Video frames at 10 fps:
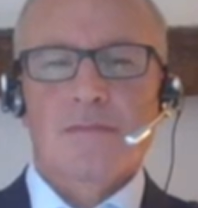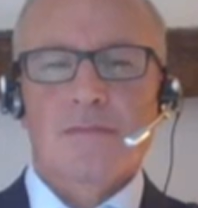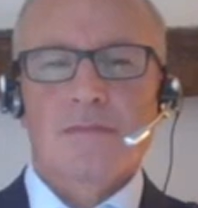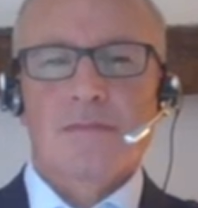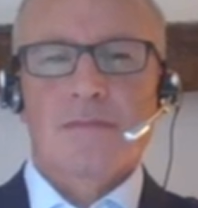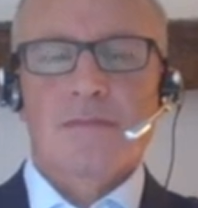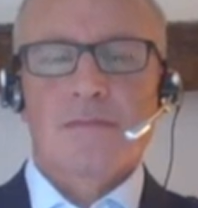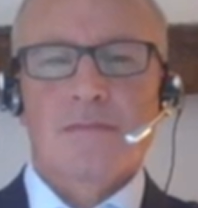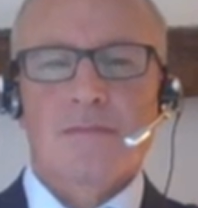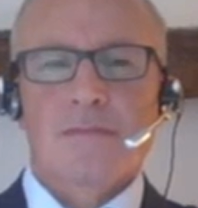
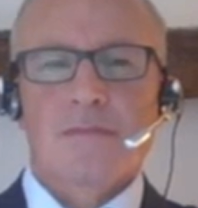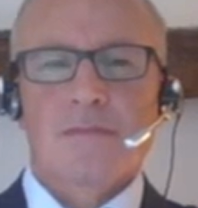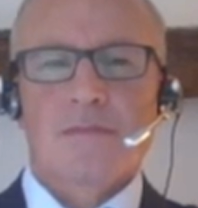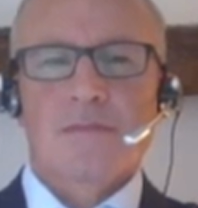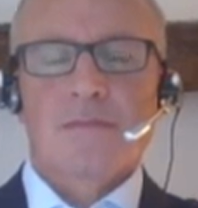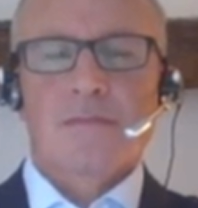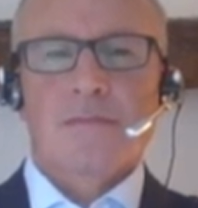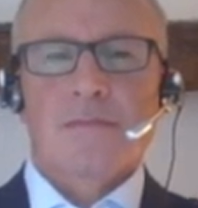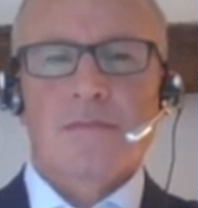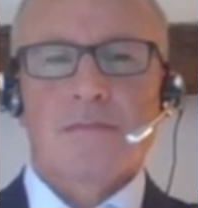
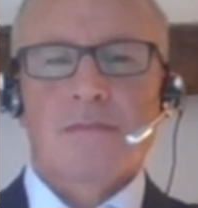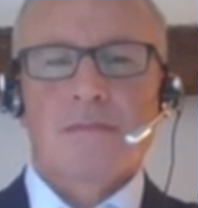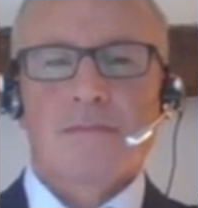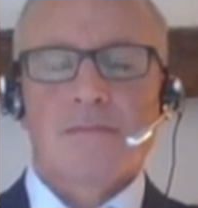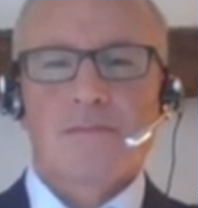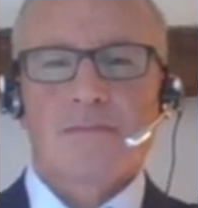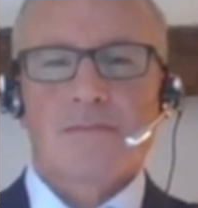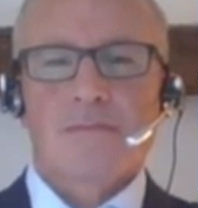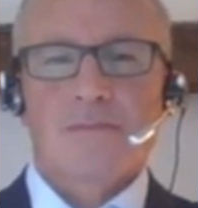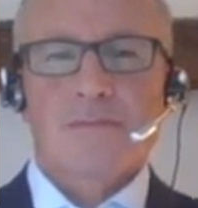
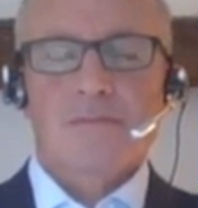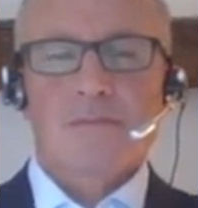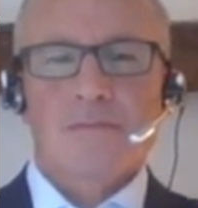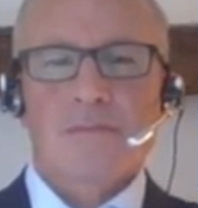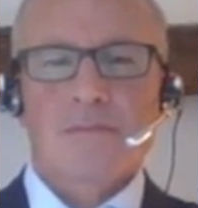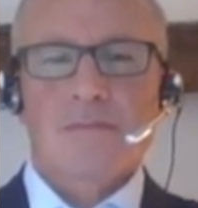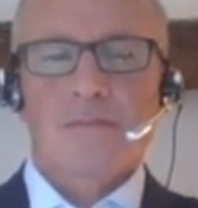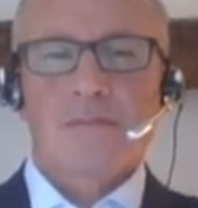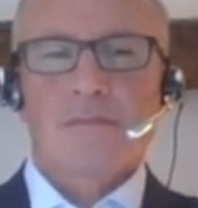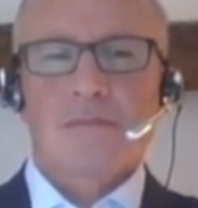
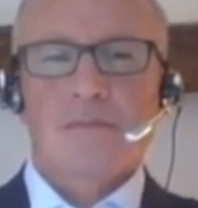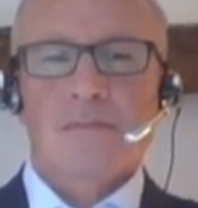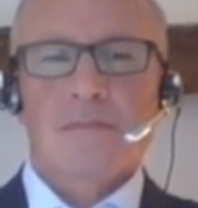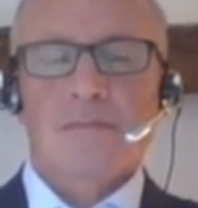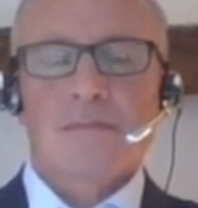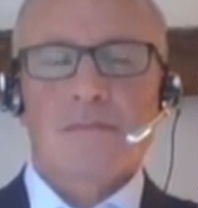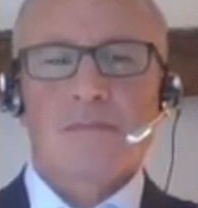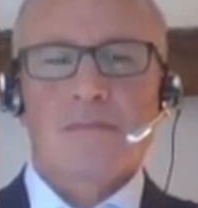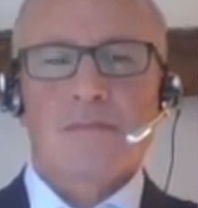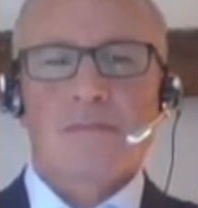
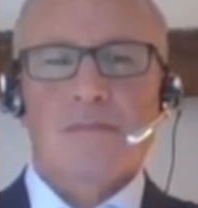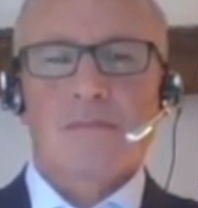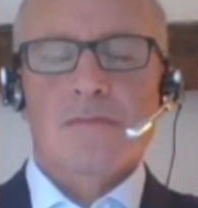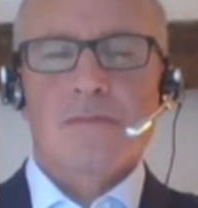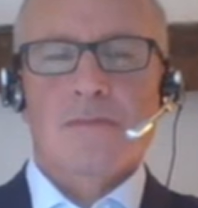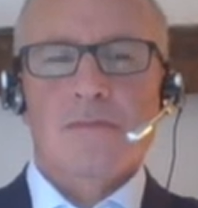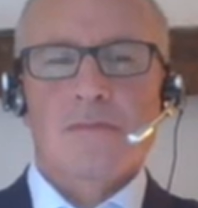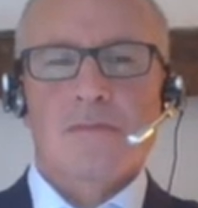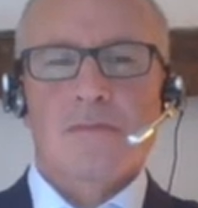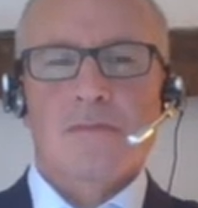
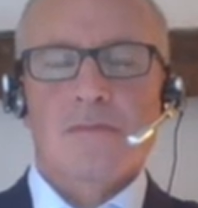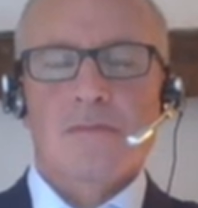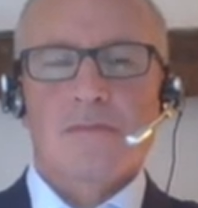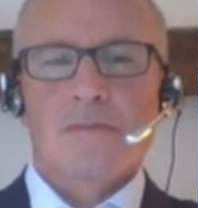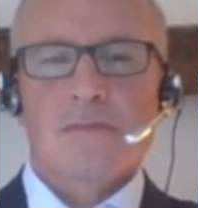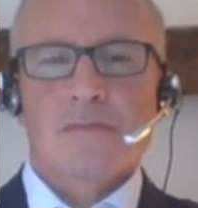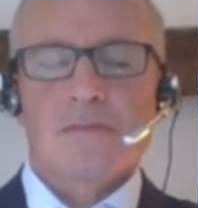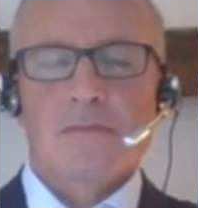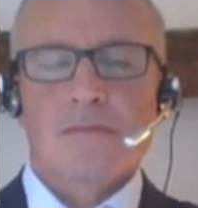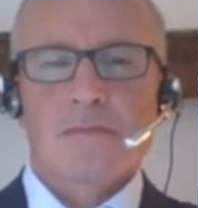
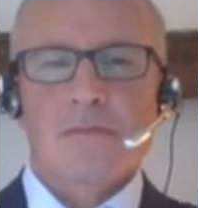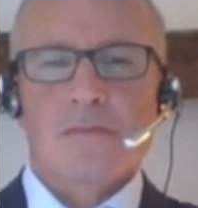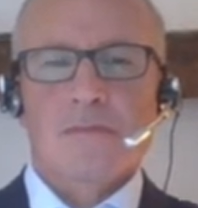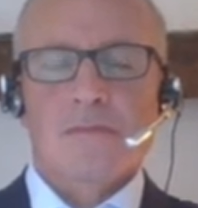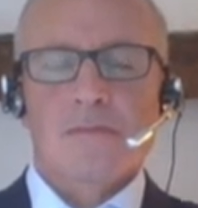(silent)